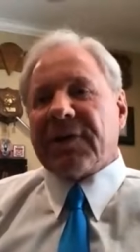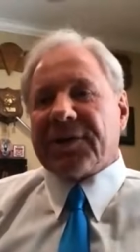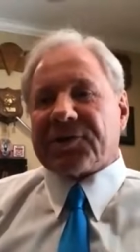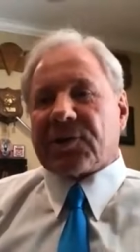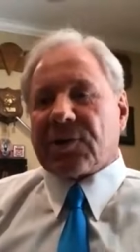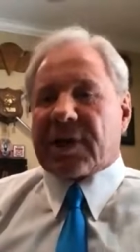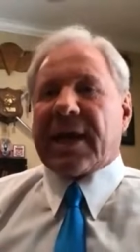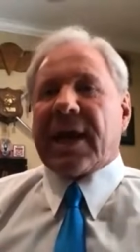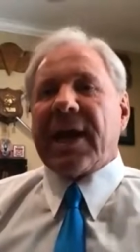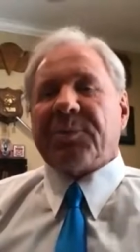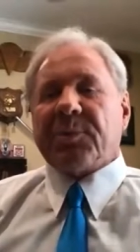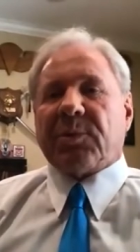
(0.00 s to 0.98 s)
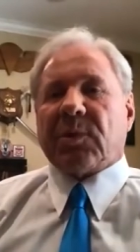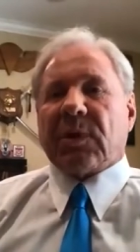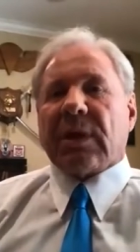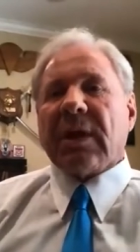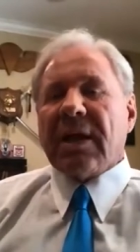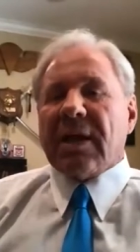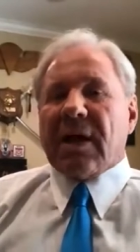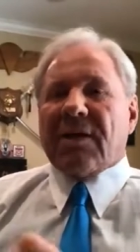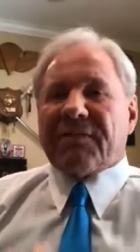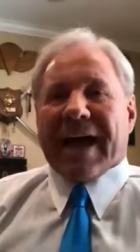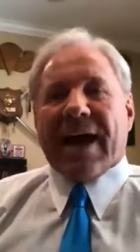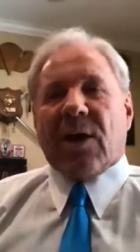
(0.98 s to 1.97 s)
us are capable
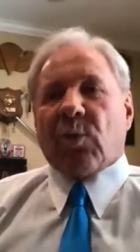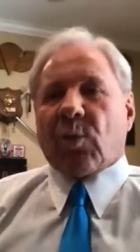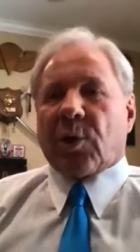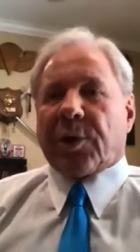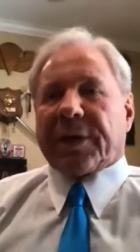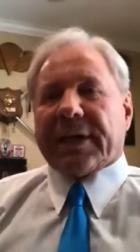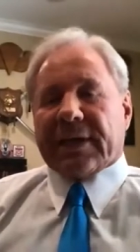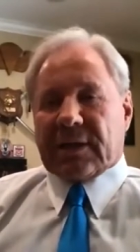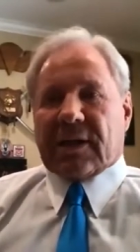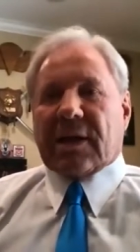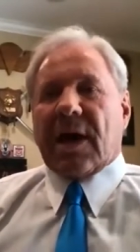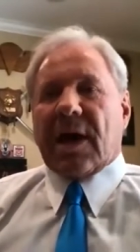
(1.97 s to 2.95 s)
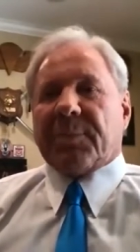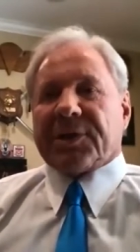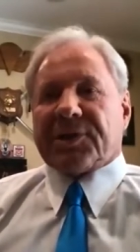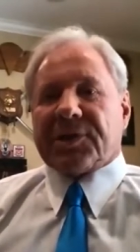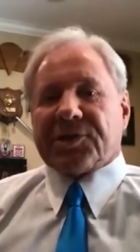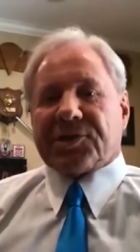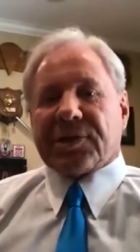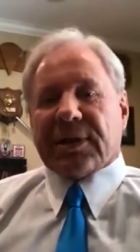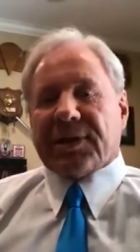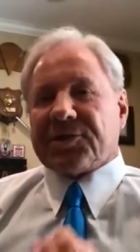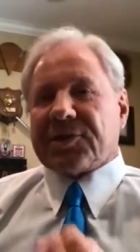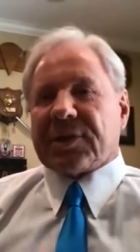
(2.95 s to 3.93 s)
of outworking the competition.
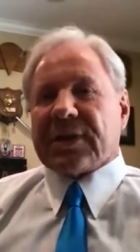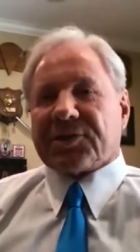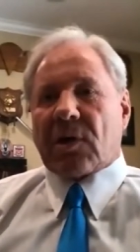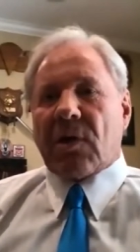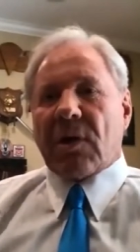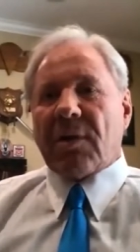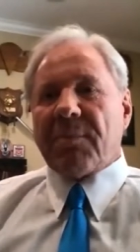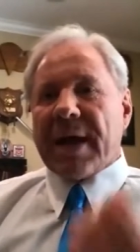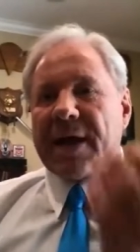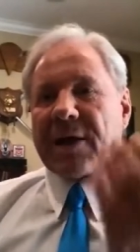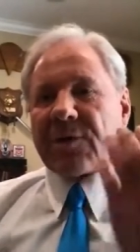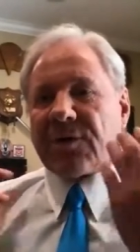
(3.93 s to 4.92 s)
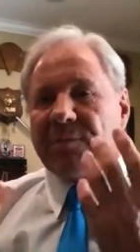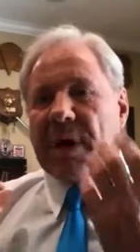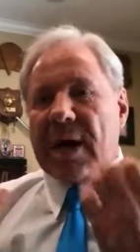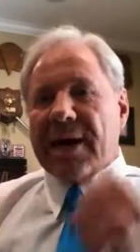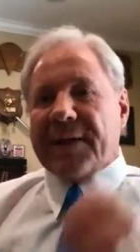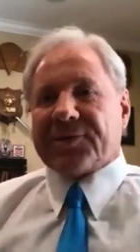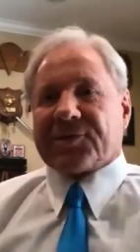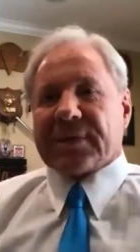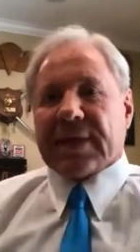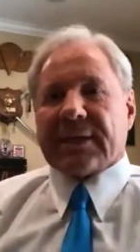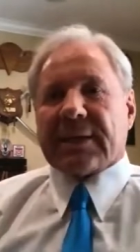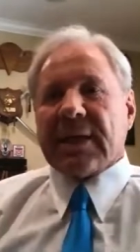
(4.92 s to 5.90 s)
It's all a matter of
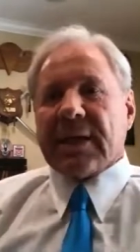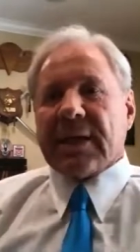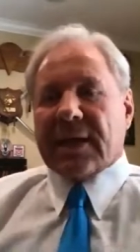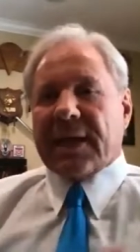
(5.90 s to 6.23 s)
mindset. And